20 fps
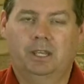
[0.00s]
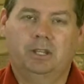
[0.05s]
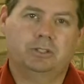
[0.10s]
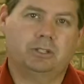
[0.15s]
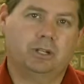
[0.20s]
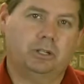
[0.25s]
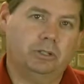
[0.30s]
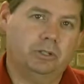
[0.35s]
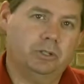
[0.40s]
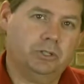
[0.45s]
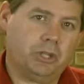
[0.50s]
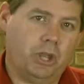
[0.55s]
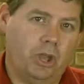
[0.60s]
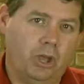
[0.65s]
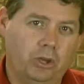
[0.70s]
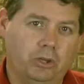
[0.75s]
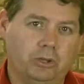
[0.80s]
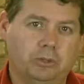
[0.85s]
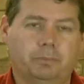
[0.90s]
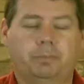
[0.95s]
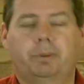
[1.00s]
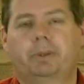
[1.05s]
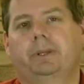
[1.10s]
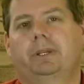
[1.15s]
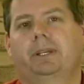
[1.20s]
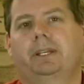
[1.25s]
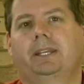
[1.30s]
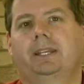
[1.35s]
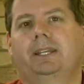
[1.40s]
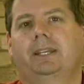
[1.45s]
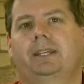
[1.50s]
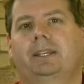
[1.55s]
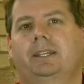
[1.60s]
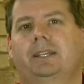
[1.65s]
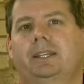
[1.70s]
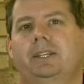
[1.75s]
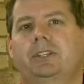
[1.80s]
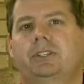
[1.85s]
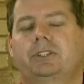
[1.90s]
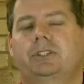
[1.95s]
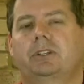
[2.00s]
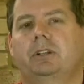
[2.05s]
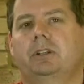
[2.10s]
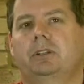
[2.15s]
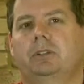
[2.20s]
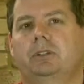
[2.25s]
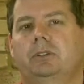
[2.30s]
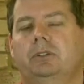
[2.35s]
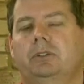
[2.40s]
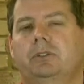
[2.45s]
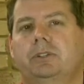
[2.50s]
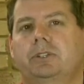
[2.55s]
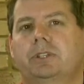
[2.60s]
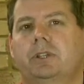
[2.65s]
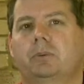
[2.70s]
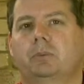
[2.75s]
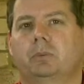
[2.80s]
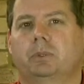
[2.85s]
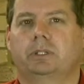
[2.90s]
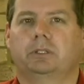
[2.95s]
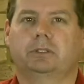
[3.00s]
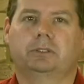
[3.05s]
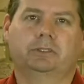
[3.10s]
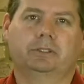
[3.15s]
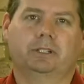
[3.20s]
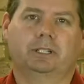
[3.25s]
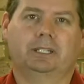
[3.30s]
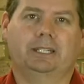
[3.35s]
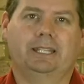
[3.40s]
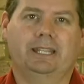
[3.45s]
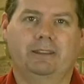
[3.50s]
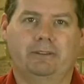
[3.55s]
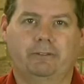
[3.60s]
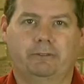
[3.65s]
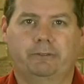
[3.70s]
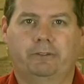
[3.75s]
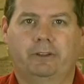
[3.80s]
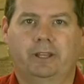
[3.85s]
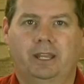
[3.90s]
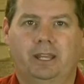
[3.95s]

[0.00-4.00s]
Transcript: To lose hope is to lose the will to live.